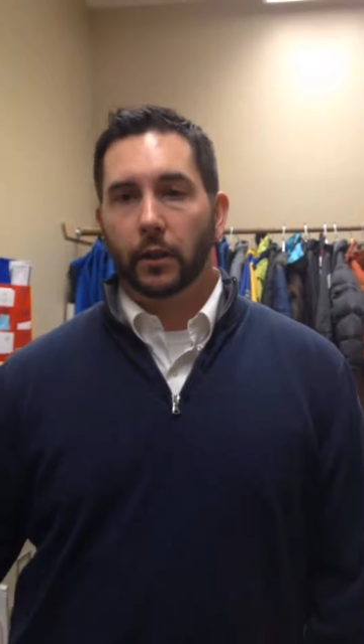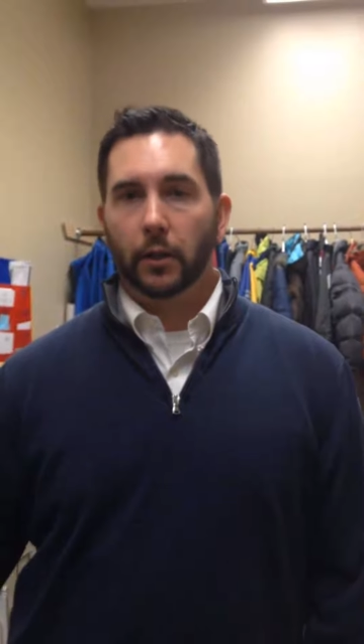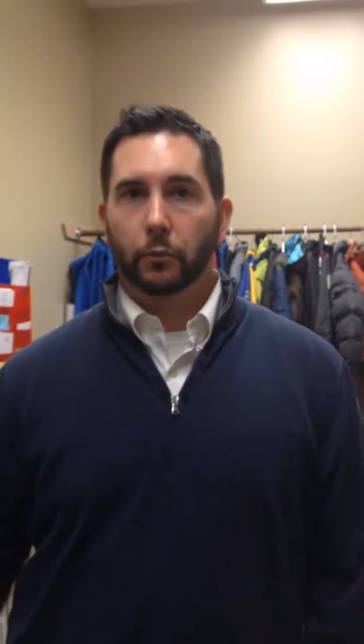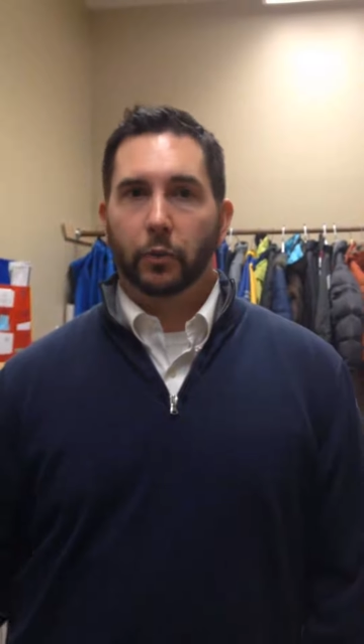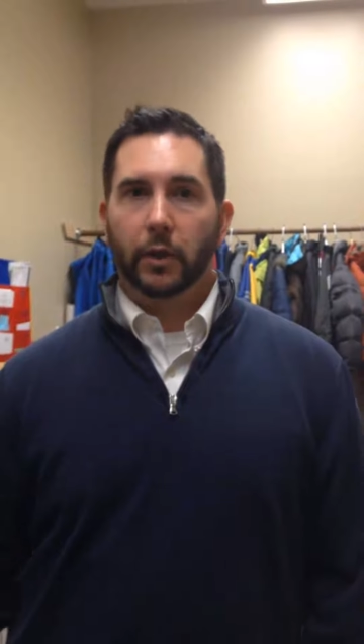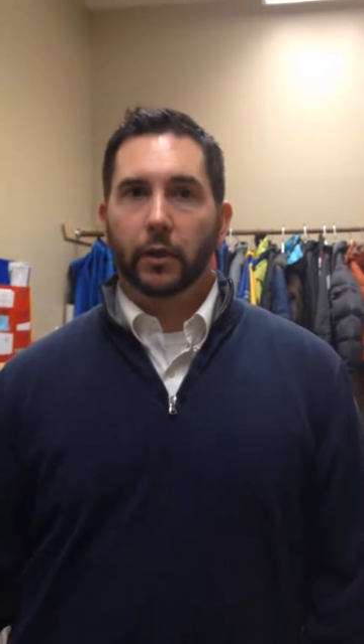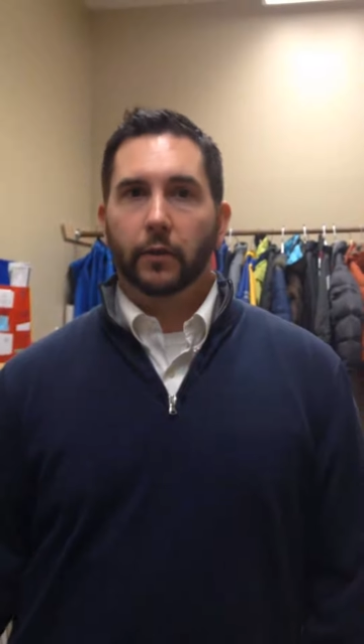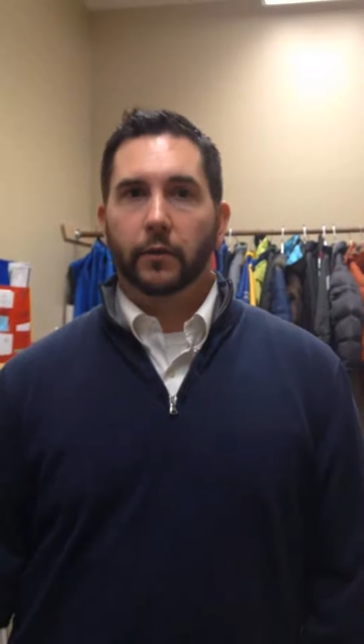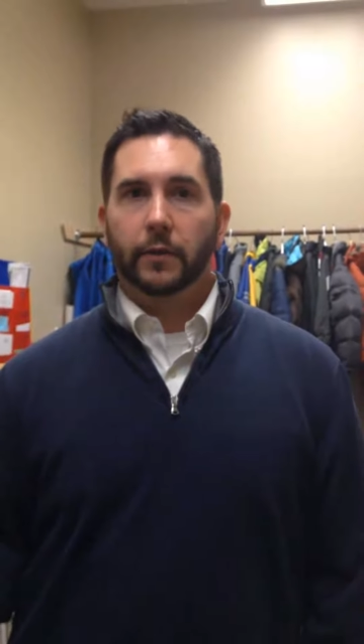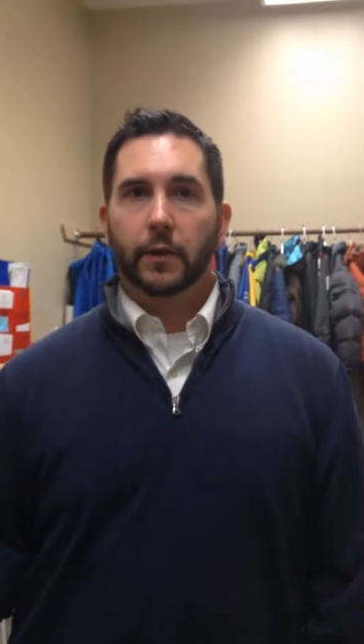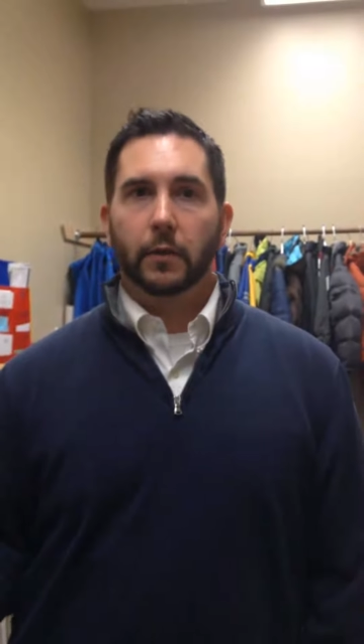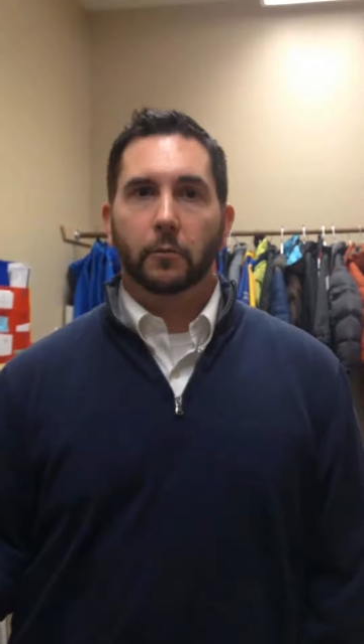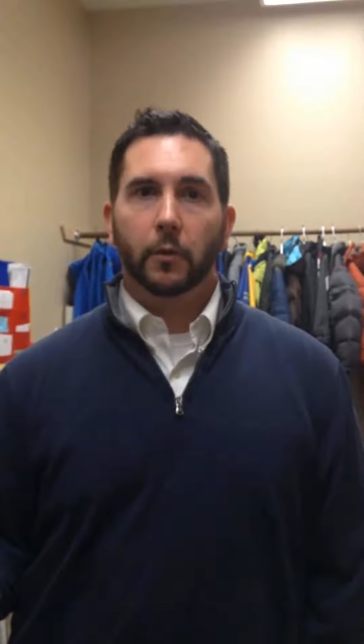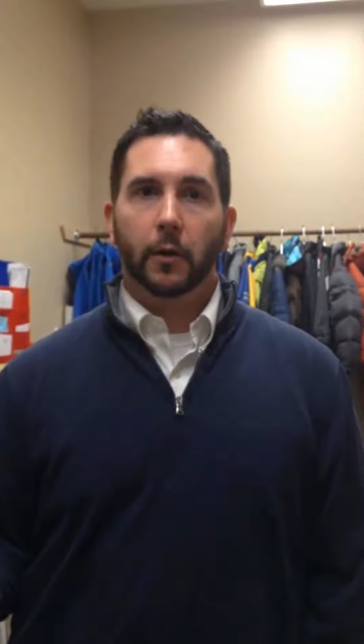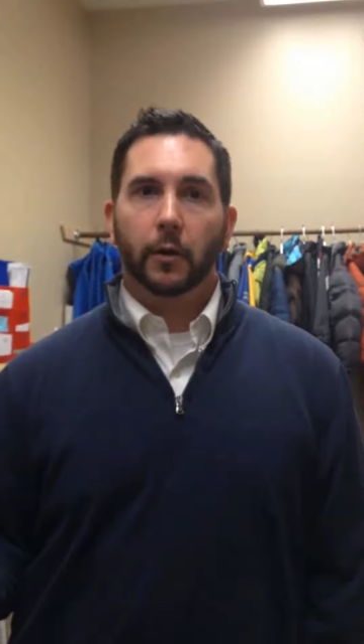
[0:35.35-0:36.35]
PLC
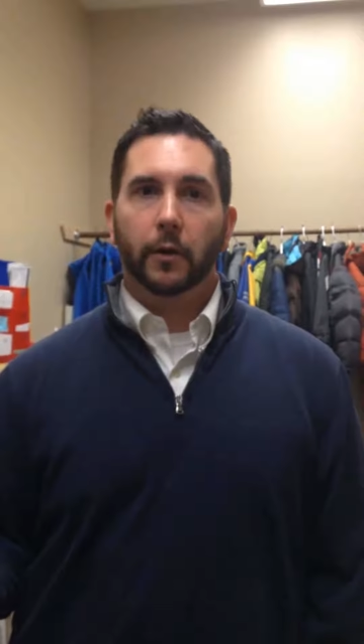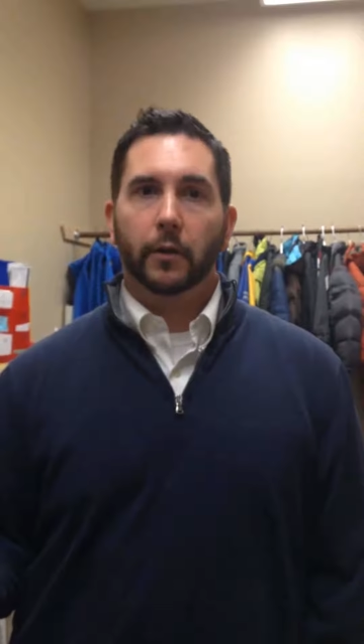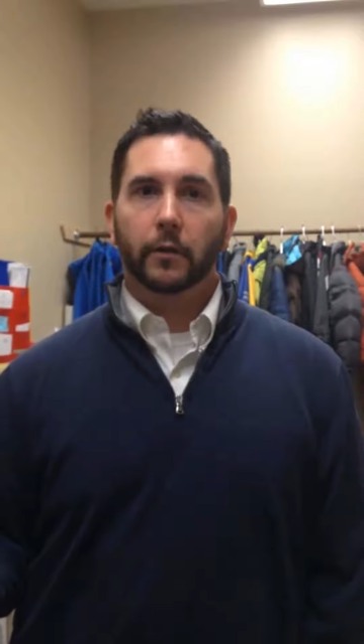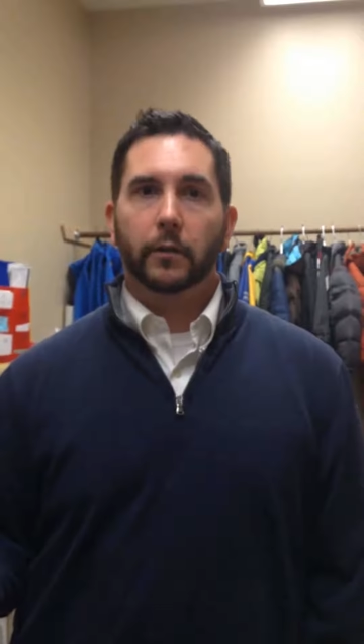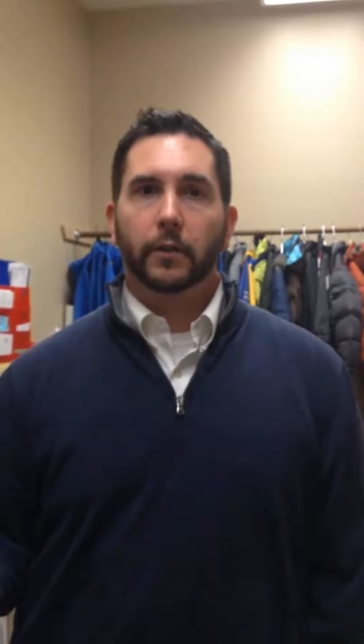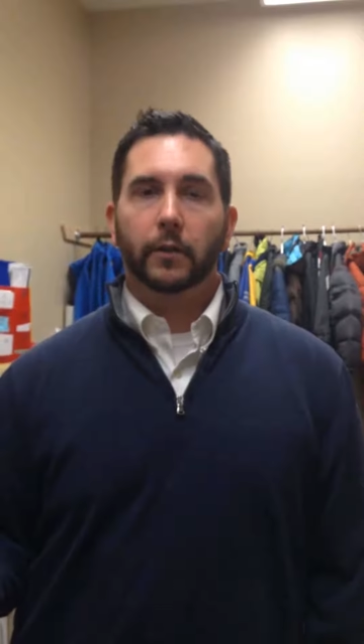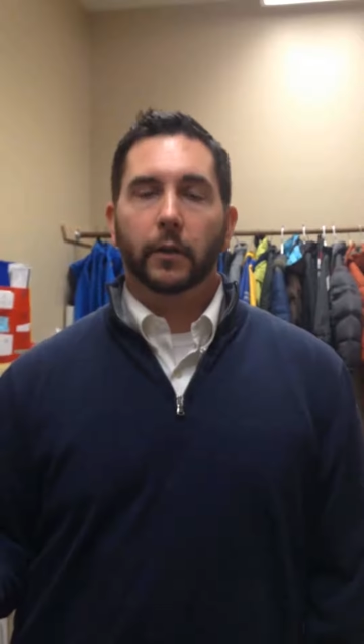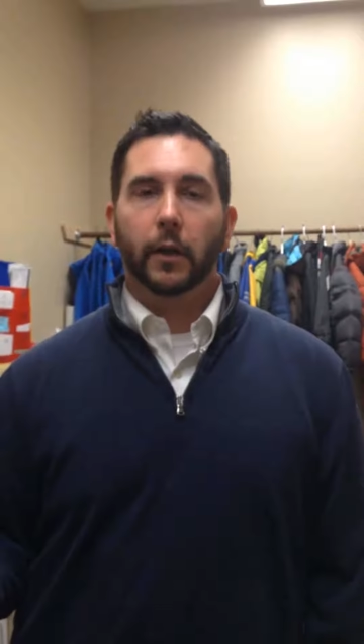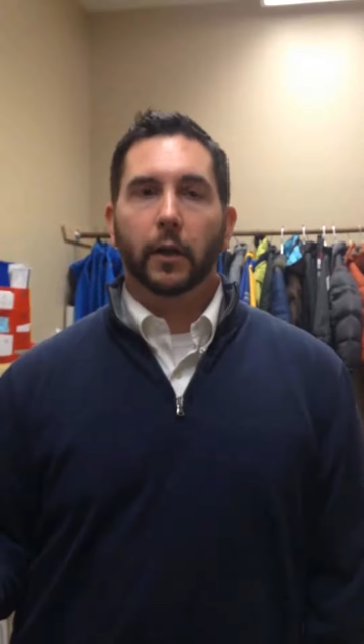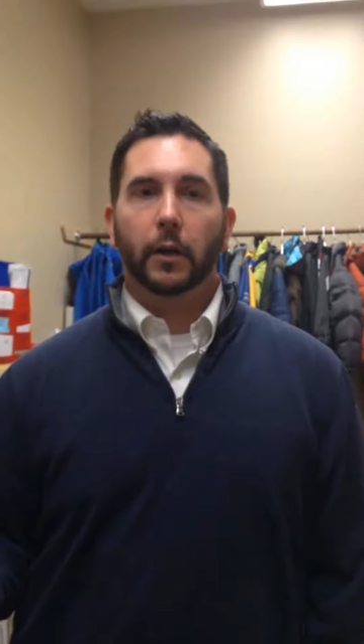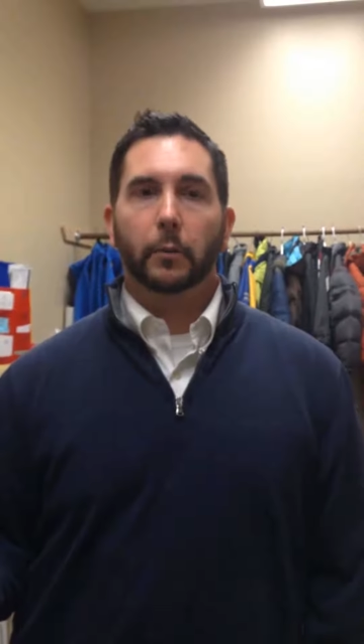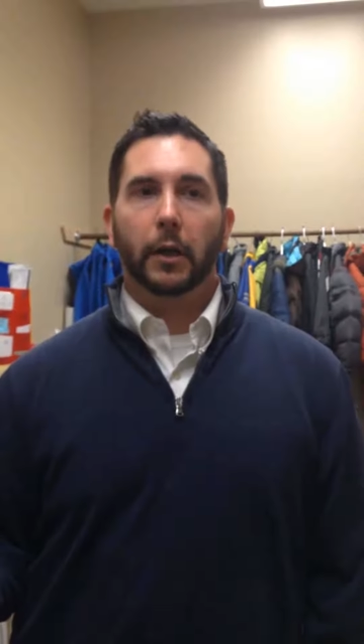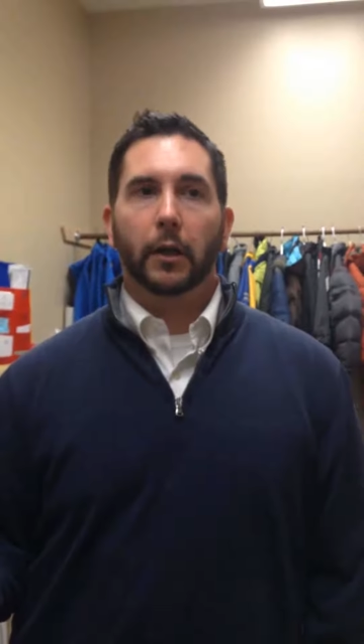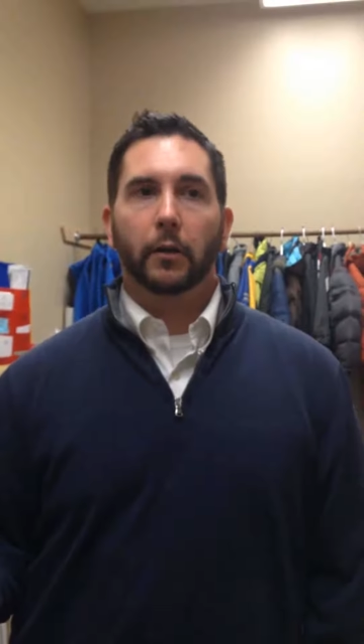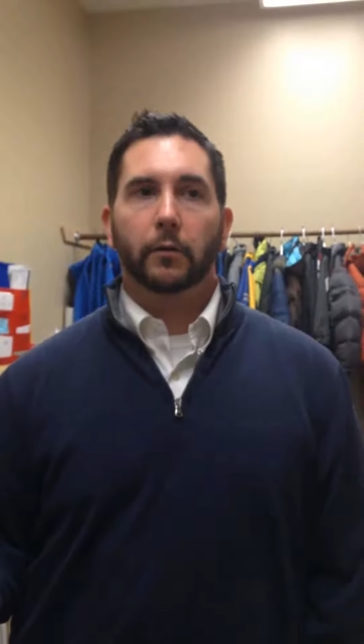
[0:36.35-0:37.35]
work to talk
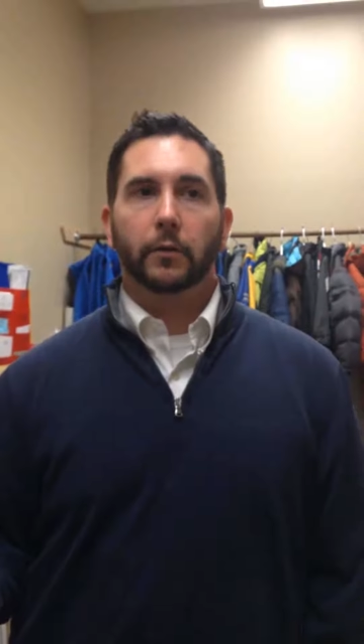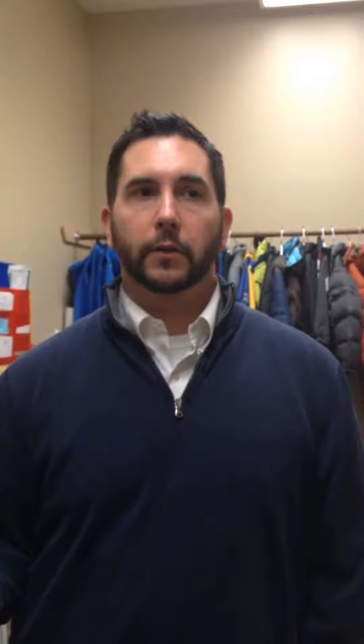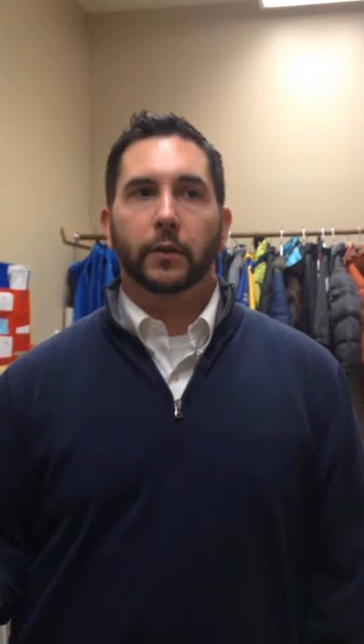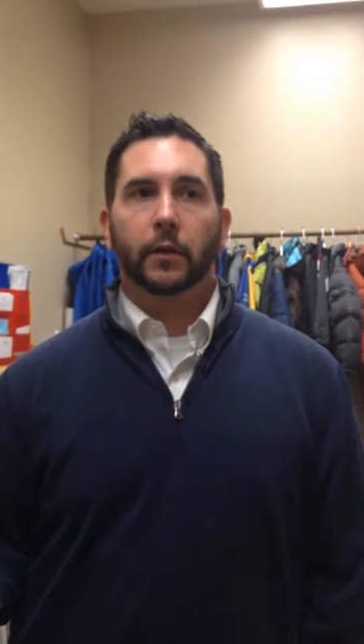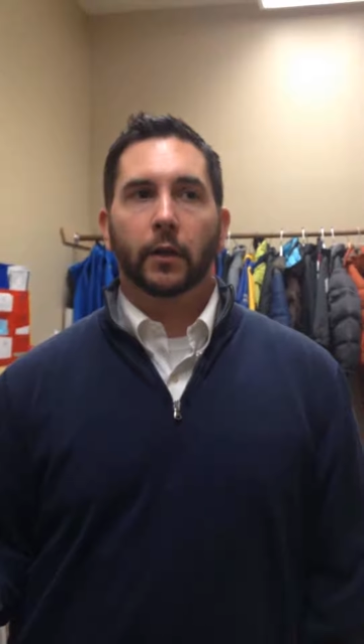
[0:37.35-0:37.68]
about